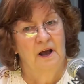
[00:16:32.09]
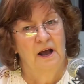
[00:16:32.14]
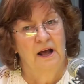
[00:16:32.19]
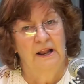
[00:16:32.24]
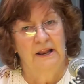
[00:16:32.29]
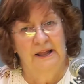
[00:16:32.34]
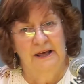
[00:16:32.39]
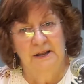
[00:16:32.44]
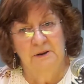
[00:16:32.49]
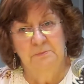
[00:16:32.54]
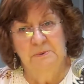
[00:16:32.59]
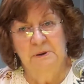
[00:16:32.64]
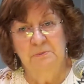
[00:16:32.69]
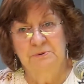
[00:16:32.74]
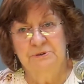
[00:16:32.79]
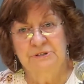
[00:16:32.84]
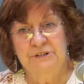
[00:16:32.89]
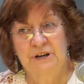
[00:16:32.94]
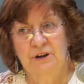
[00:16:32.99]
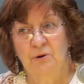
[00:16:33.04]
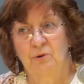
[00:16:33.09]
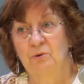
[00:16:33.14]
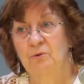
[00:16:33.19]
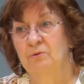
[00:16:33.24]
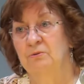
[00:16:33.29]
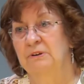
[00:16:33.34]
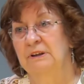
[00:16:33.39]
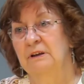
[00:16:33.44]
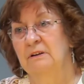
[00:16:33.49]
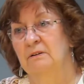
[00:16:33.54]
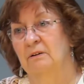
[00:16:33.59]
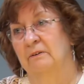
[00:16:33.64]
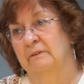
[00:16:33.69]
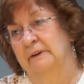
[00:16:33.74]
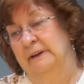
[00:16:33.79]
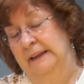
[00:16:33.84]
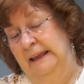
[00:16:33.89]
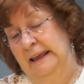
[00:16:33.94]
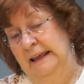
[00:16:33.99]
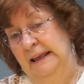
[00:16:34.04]
A lot of people say, oh,
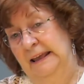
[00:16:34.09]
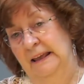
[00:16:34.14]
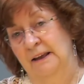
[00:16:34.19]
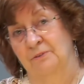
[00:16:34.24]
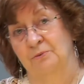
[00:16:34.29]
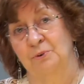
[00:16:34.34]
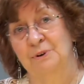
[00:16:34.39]
if